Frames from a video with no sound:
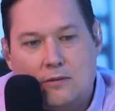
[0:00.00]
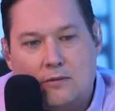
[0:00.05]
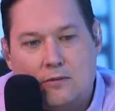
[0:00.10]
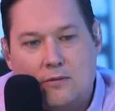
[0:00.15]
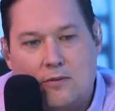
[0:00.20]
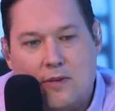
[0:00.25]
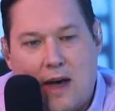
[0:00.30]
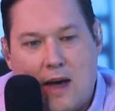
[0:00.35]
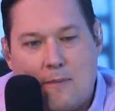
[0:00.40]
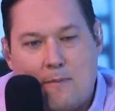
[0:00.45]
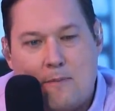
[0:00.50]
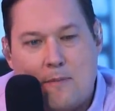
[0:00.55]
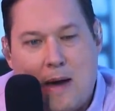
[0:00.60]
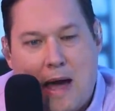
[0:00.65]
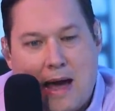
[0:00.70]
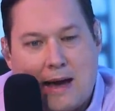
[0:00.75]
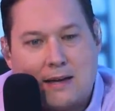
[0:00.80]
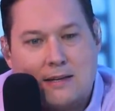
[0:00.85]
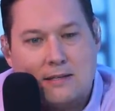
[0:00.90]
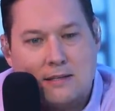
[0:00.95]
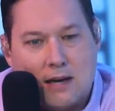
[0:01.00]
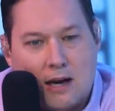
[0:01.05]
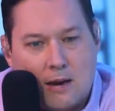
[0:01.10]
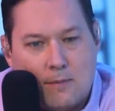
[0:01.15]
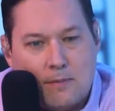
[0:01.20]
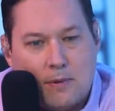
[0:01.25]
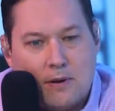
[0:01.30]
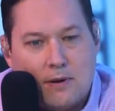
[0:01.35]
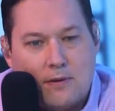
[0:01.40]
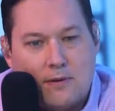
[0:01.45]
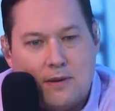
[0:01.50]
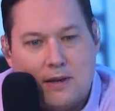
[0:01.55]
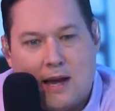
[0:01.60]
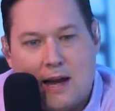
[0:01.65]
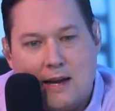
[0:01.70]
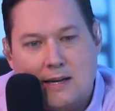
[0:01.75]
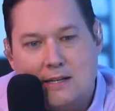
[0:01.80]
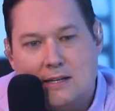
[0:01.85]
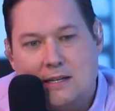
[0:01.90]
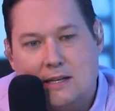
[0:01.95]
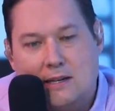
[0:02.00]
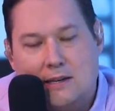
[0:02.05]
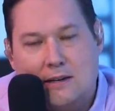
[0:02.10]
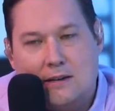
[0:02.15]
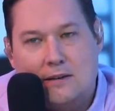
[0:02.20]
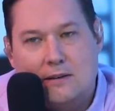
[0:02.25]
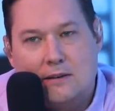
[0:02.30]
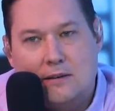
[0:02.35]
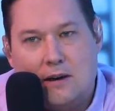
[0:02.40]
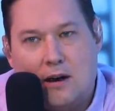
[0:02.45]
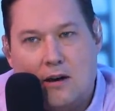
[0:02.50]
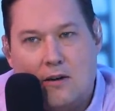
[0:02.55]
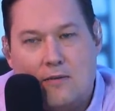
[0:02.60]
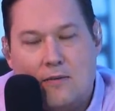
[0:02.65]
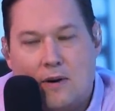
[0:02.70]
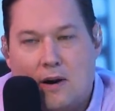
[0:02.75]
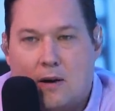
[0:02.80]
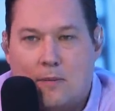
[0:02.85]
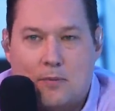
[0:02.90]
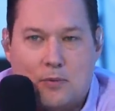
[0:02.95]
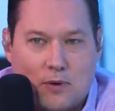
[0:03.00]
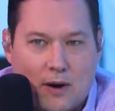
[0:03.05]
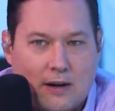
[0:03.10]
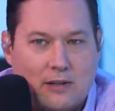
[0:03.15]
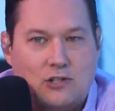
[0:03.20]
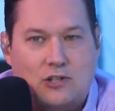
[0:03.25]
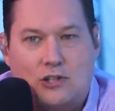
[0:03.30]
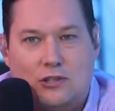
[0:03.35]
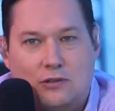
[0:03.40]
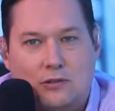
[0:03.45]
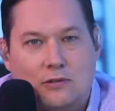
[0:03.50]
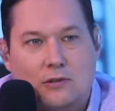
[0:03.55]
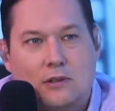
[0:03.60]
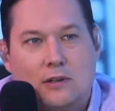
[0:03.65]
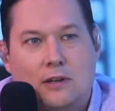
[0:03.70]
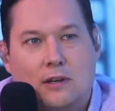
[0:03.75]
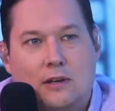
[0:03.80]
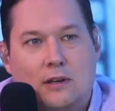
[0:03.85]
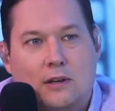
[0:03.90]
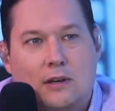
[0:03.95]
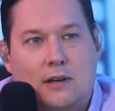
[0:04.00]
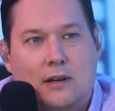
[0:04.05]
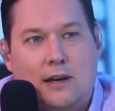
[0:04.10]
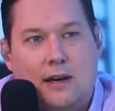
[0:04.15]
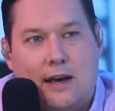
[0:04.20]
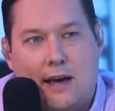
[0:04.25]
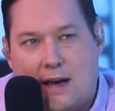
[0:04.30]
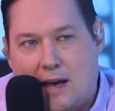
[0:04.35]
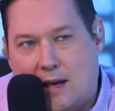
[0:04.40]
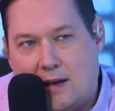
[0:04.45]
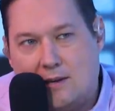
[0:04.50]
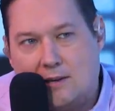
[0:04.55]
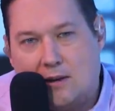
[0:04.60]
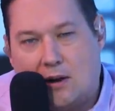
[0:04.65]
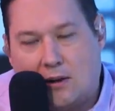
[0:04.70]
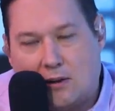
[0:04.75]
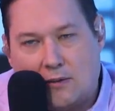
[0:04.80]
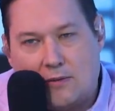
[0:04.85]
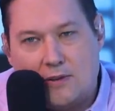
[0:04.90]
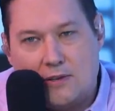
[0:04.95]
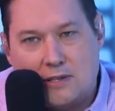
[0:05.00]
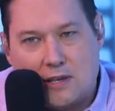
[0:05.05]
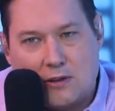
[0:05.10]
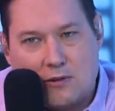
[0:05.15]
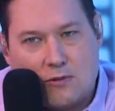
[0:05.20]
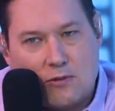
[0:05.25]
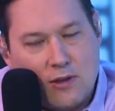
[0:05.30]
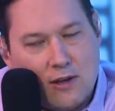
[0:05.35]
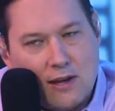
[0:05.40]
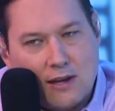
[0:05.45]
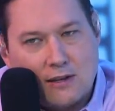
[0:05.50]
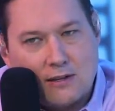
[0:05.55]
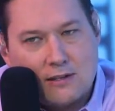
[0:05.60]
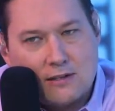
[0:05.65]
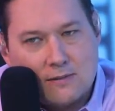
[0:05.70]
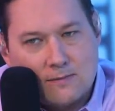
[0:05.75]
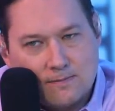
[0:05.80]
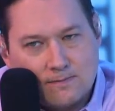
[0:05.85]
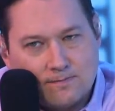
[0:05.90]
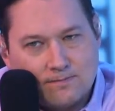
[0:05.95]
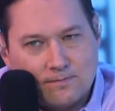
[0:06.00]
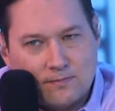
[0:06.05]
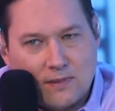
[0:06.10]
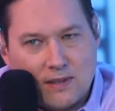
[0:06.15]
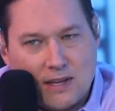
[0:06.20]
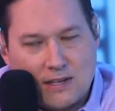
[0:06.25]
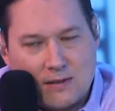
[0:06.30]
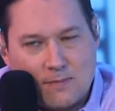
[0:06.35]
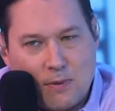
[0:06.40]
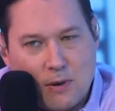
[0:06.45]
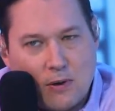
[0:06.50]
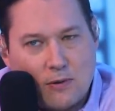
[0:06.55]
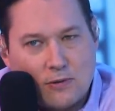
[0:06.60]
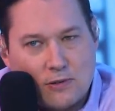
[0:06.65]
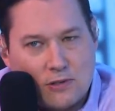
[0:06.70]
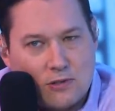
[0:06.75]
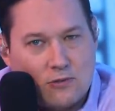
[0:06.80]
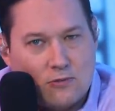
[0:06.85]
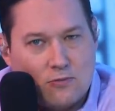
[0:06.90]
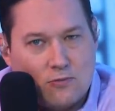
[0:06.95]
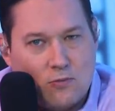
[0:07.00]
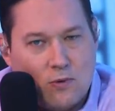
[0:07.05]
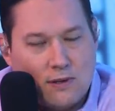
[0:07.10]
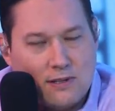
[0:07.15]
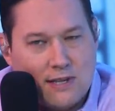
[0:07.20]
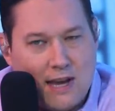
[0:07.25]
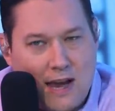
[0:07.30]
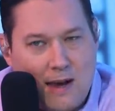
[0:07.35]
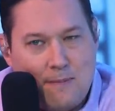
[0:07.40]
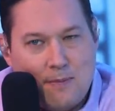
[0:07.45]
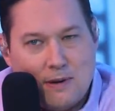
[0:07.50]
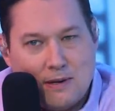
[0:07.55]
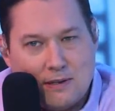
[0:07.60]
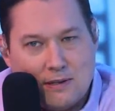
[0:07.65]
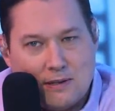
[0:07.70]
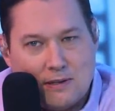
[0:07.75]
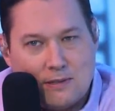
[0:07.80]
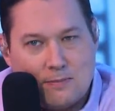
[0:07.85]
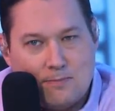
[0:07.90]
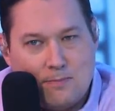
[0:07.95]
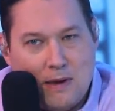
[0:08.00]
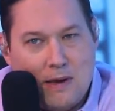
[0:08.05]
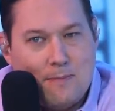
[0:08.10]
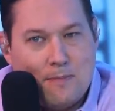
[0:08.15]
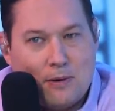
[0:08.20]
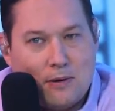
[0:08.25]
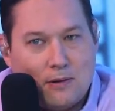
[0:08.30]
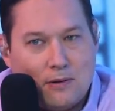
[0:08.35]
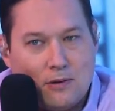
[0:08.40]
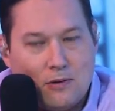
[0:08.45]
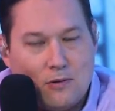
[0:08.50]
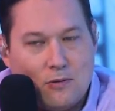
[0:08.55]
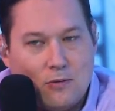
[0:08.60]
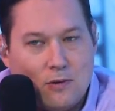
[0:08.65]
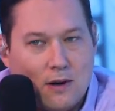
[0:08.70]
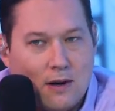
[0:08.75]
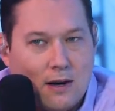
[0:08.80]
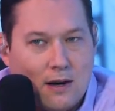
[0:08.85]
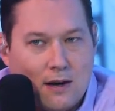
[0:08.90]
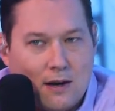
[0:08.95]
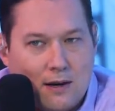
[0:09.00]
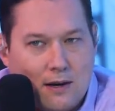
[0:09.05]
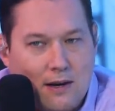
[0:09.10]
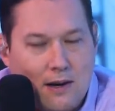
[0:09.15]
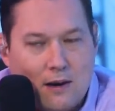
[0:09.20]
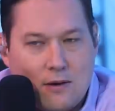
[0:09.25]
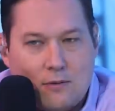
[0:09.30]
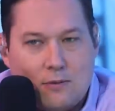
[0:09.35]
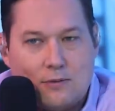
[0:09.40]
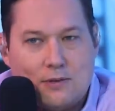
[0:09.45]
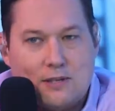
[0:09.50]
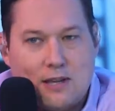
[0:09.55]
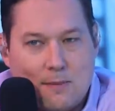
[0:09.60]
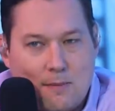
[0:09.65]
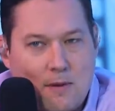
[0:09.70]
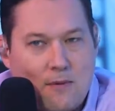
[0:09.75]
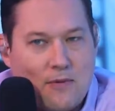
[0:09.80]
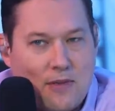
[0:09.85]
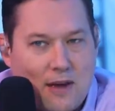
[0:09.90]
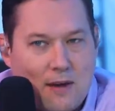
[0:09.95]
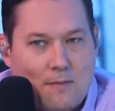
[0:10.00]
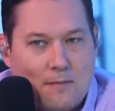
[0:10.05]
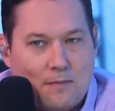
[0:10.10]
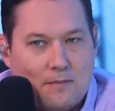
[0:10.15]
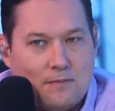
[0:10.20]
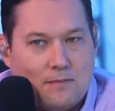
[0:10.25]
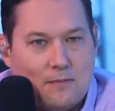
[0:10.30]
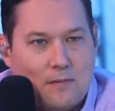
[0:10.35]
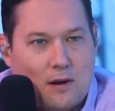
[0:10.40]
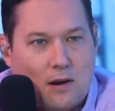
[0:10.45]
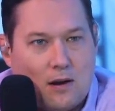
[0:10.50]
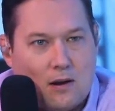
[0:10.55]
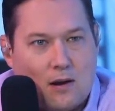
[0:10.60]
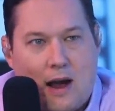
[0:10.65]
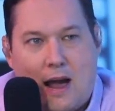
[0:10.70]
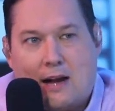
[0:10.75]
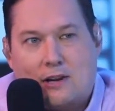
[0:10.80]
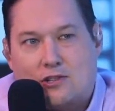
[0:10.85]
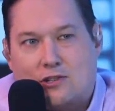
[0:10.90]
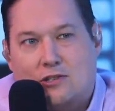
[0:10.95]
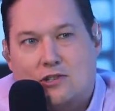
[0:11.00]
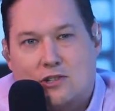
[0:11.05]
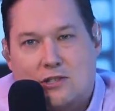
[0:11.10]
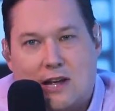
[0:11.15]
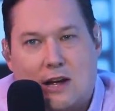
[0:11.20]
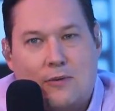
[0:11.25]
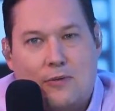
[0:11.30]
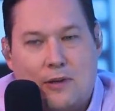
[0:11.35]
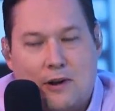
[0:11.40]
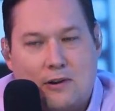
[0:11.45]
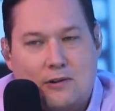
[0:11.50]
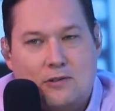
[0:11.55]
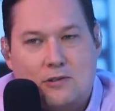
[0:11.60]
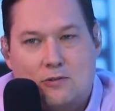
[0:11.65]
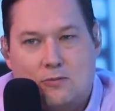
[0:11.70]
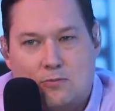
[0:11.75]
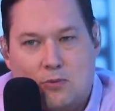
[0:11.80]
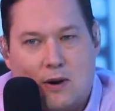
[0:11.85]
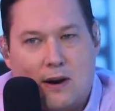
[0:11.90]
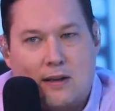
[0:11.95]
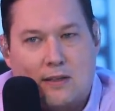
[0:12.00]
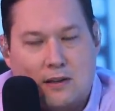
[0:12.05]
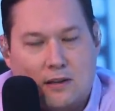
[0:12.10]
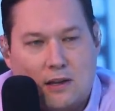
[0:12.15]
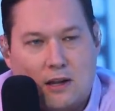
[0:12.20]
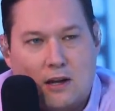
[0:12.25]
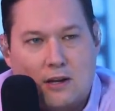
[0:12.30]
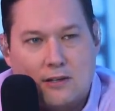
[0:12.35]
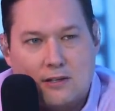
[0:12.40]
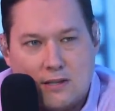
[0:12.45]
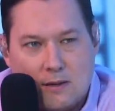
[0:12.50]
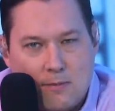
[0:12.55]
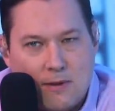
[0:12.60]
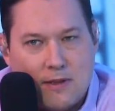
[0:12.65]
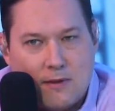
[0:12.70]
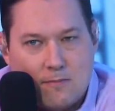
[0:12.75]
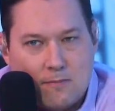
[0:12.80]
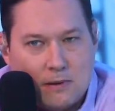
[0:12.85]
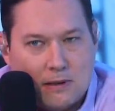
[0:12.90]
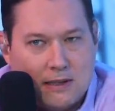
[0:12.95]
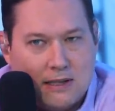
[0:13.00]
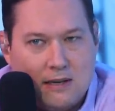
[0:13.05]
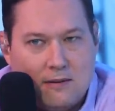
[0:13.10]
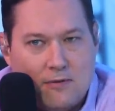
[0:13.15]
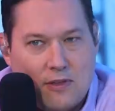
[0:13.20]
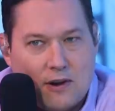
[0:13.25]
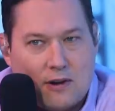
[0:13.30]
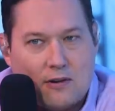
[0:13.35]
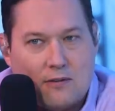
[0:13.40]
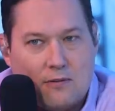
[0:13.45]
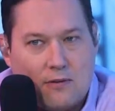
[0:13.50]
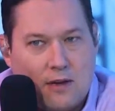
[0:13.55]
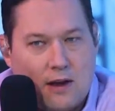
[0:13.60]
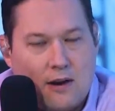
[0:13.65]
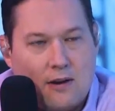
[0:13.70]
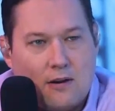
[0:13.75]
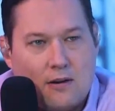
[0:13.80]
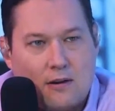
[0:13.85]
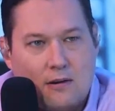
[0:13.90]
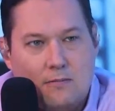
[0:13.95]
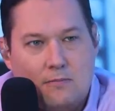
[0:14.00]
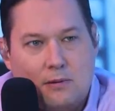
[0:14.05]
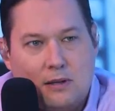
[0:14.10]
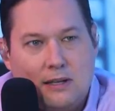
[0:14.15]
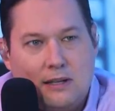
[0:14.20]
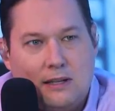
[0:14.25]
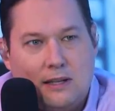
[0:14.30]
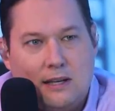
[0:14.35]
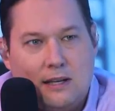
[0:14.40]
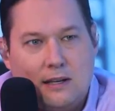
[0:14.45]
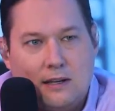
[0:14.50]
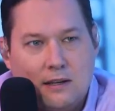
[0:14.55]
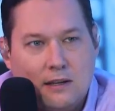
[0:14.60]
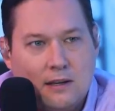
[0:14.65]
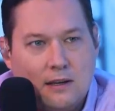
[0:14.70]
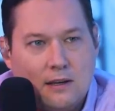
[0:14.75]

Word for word: that backs up the idea of oppression and all of these other things, as opposed to what's happening to these people who, you know, some of them are actually just out there to break the law. Some of them believe they're they're completely